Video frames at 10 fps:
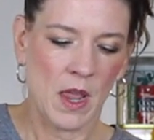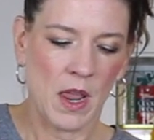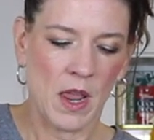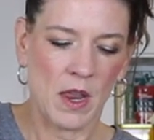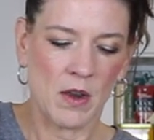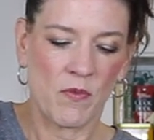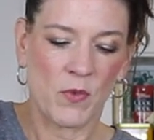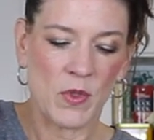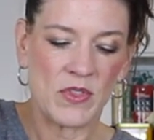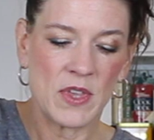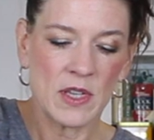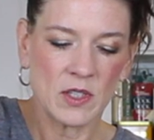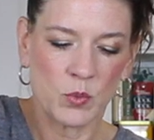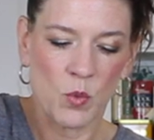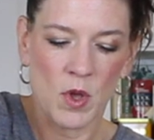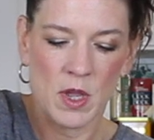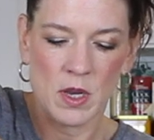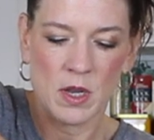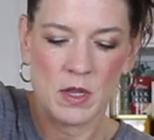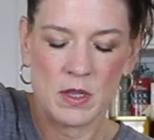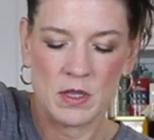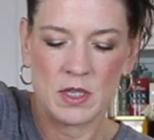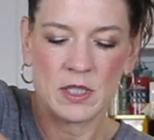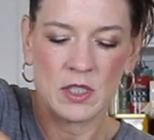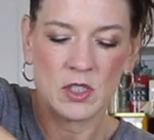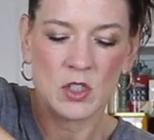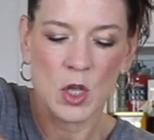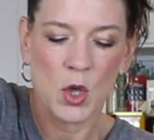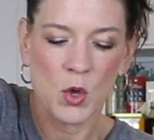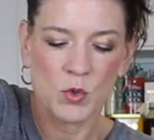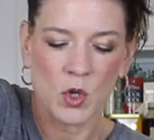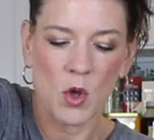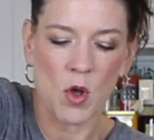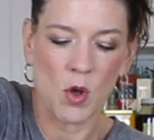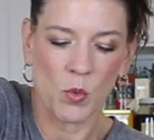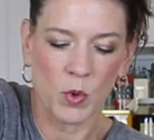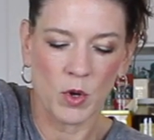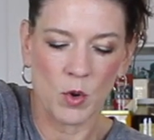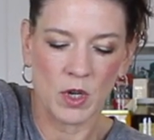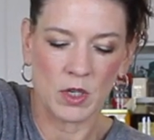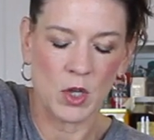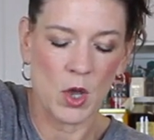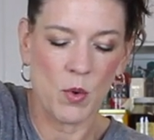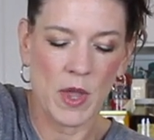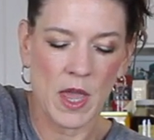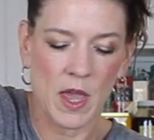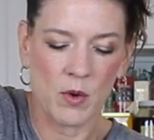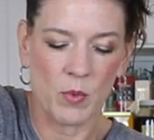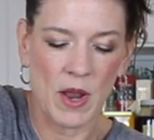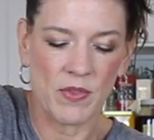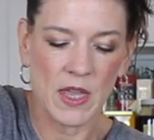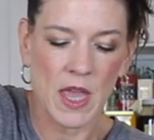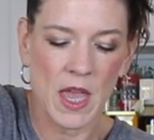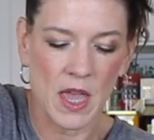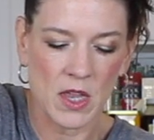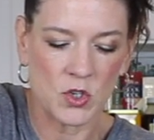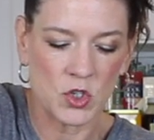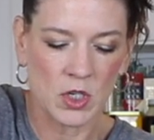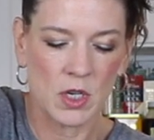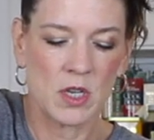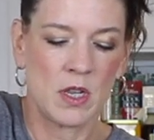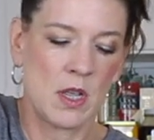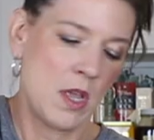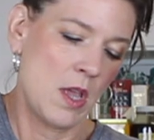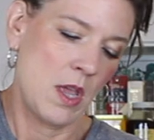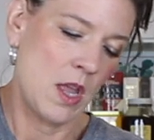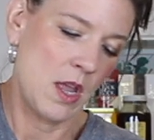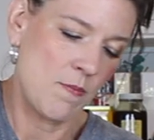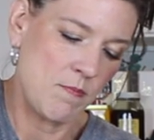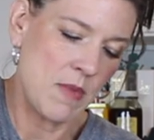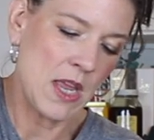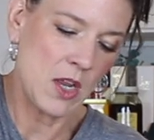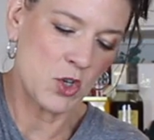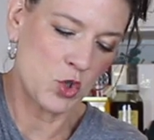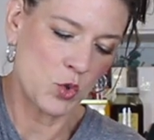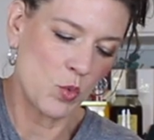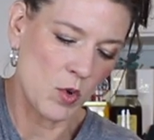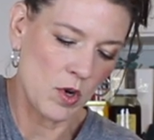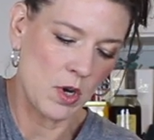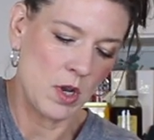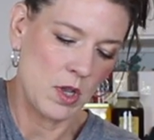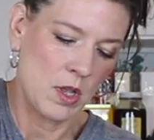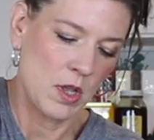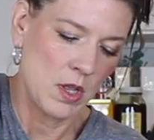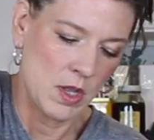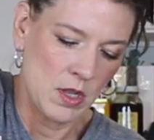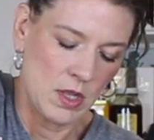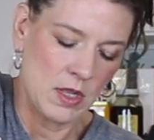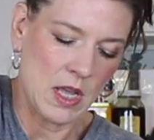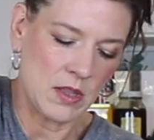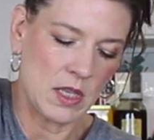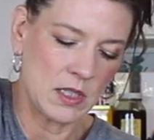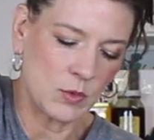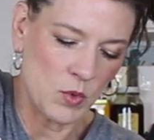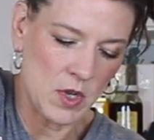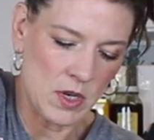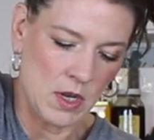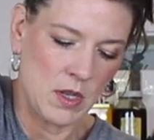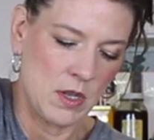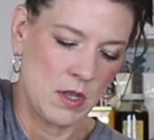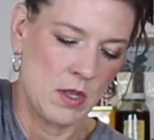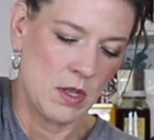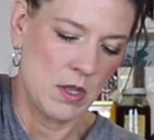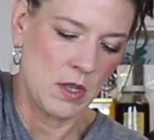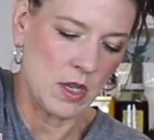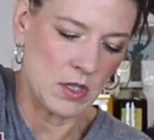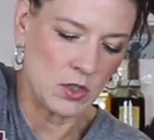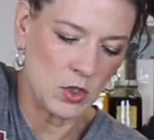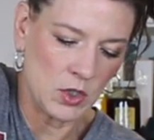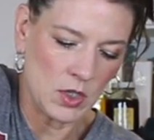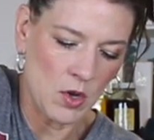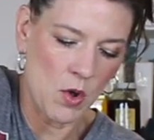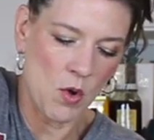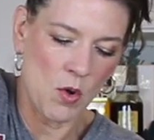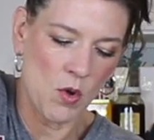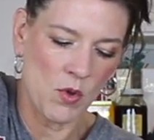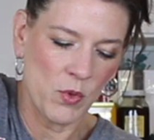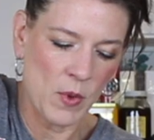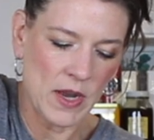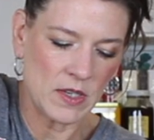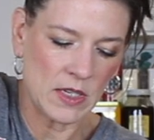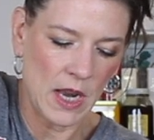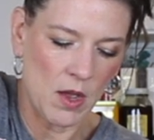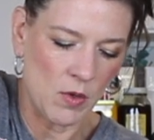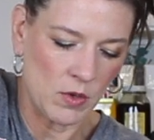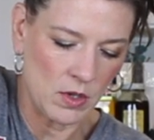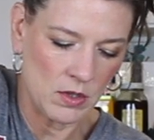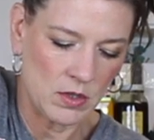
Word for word: And for this one, this is so tall, we're going to go ahead around the edge and make sure that this one is good all the way down